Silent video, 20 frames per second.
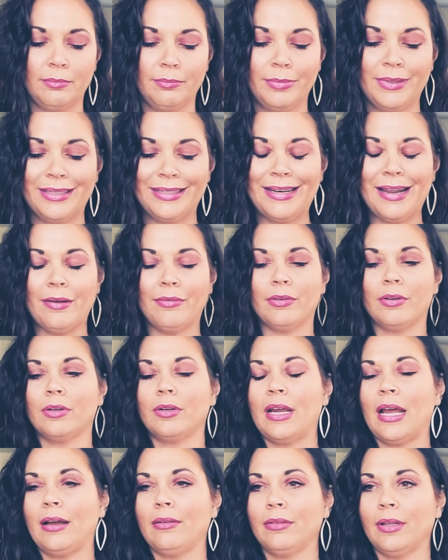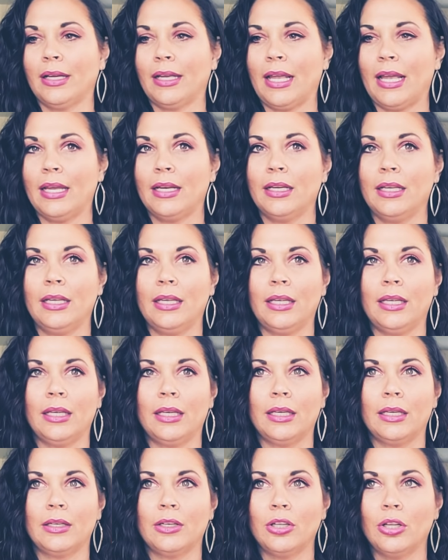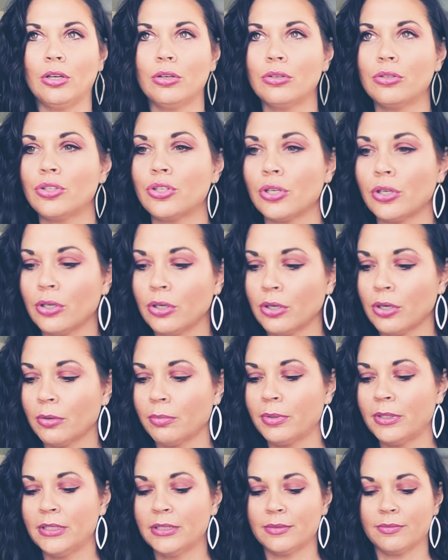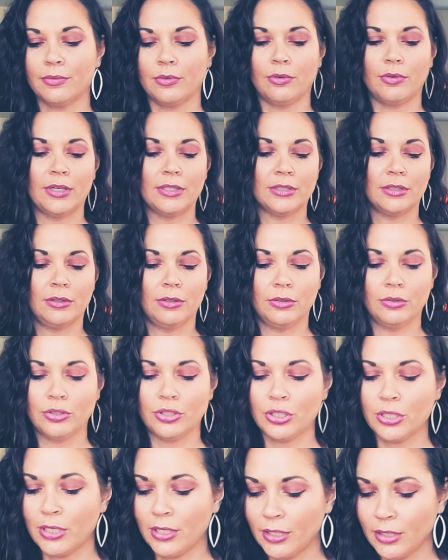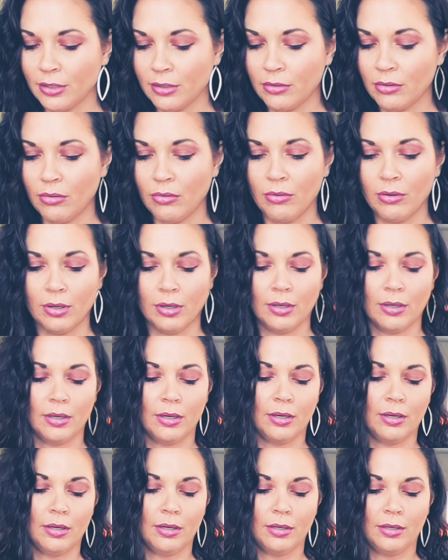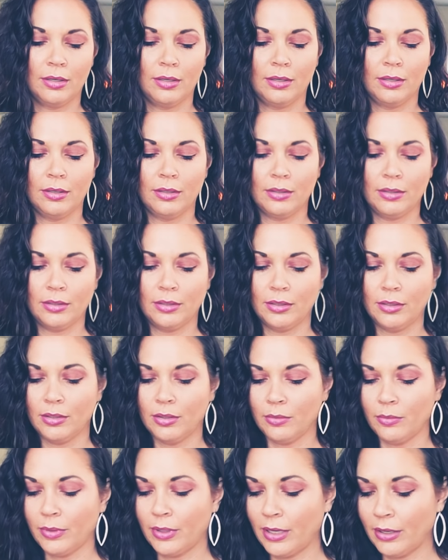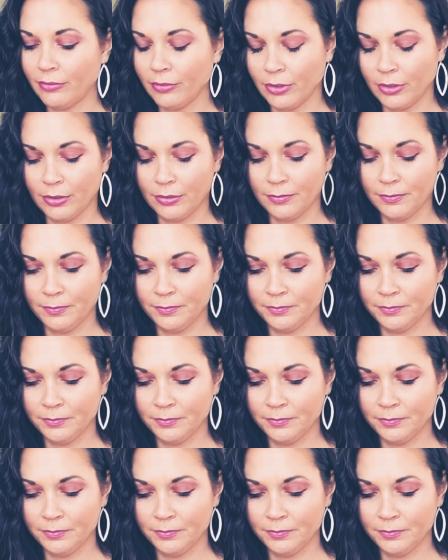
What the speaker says: but never have like any closure or peaceful resolution or, you know, whatever.